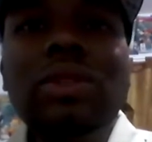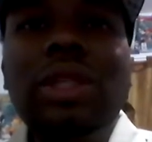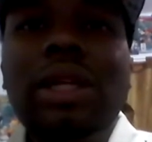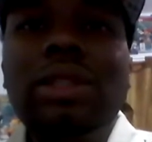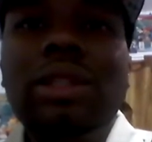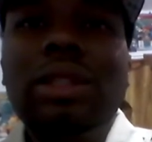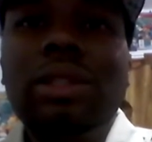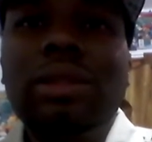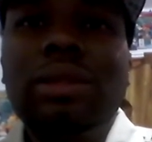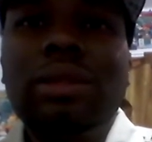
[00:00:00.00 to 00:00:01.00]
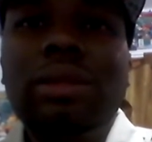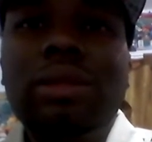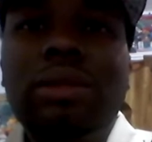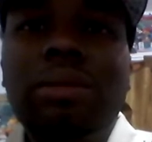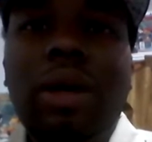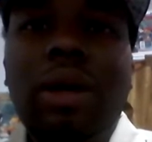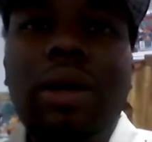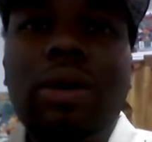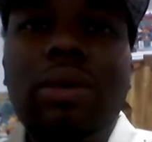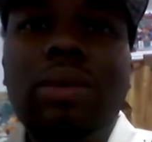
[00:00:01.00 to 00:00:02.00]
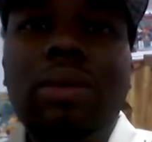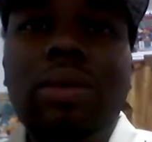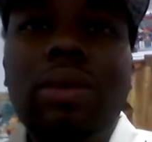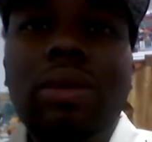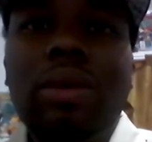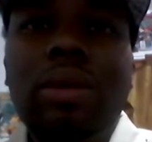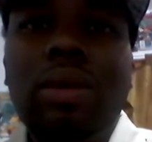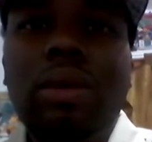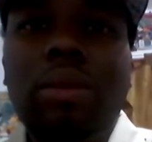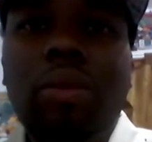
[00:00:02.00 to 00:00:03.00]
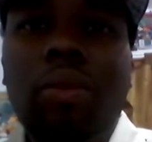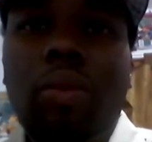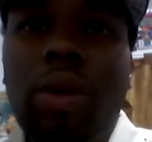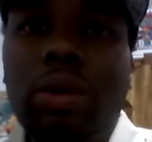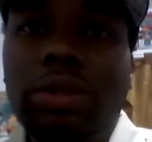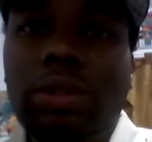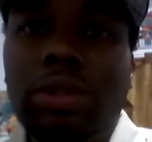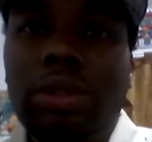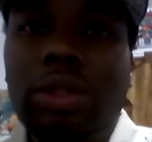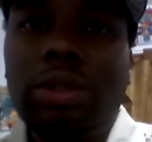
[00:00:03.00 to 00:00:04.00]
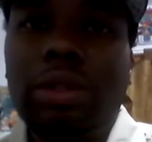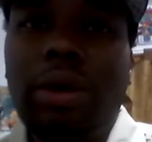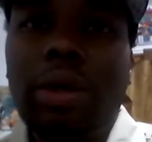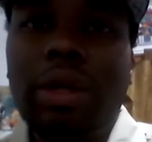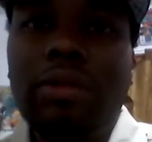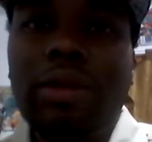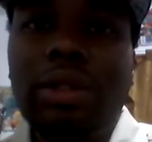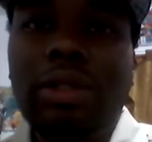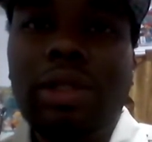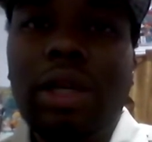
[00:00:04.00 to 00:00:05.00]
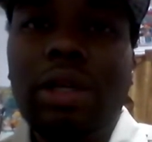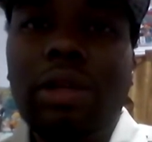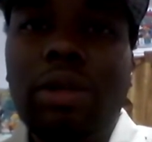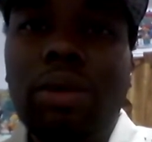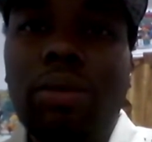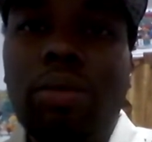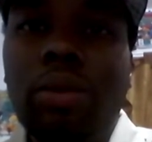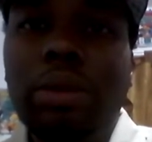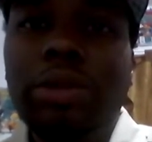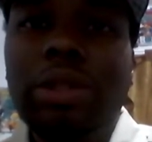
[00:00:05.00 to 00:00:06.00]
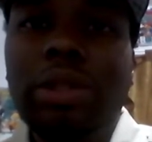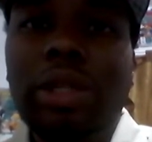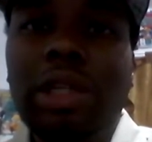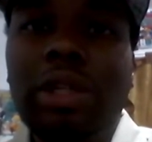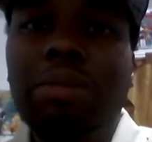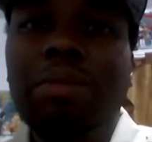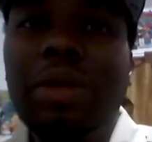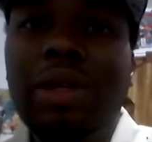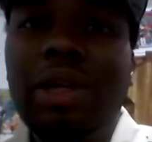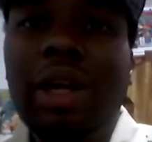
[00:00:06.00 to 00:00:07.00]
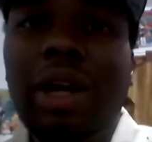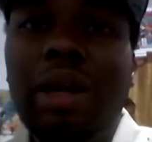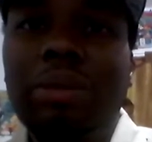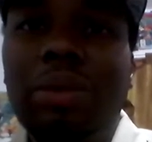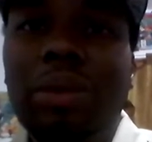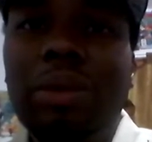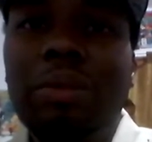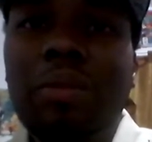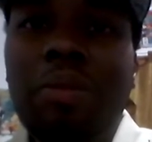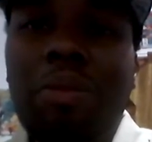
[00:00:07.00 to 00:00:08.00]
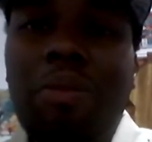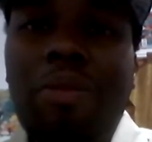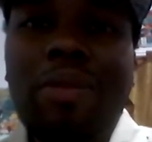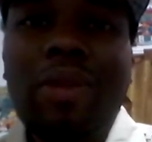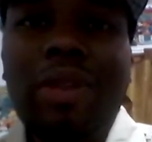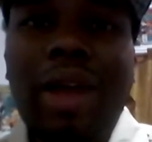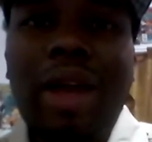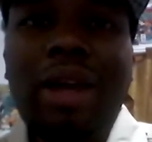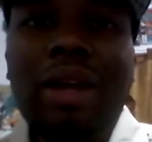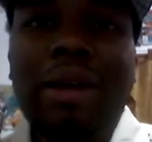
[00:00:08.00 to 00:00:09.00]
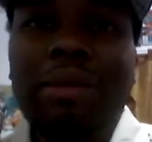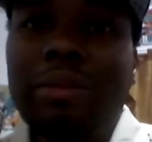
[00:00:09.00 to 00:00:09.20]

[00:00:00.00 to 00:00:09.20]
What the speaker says: 18. Paul Wilshire, attorney investigating corruption at the Mena Airport. Damn,